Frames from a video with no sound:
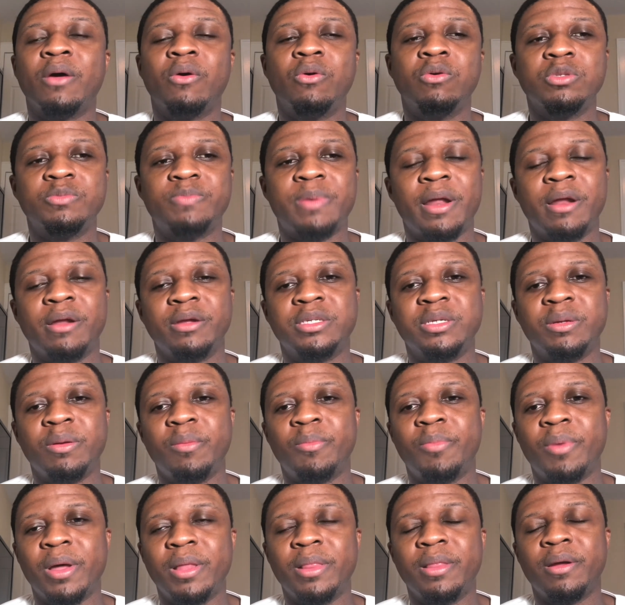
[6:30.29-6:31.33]
who's better, Jimmy
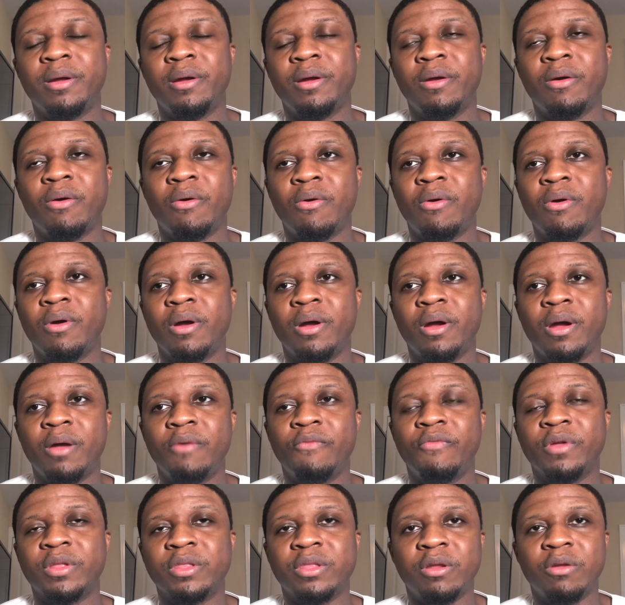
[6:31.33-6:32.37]
Butler or
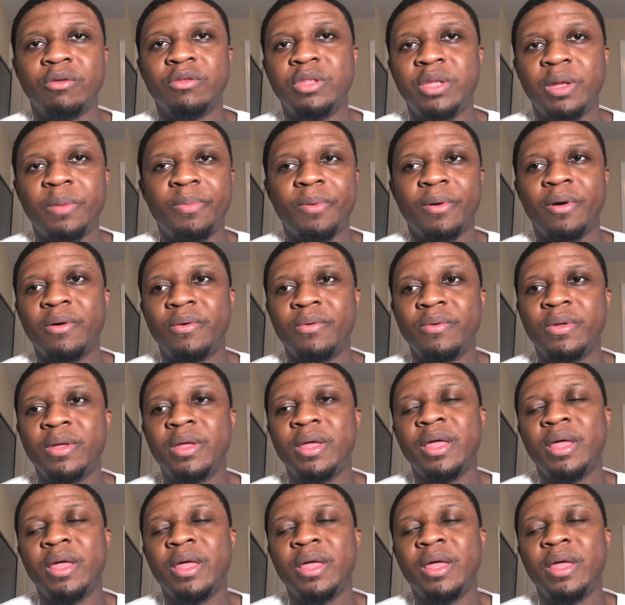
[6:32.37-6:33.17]
Victor Oladipo?